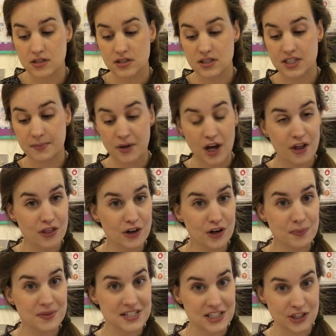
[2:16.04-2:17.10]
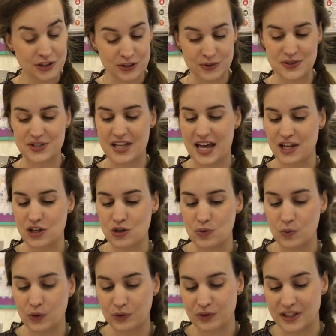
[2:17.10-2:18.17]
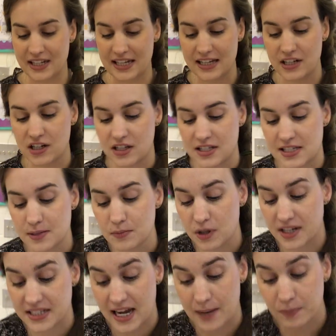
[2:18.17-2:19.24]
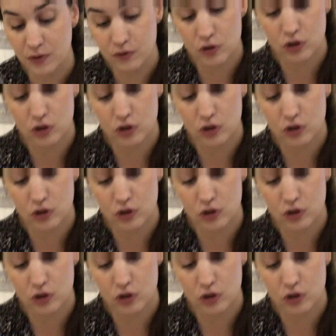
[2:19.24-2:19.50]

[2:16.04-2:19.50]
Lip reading: Some other materials that you will need is a type of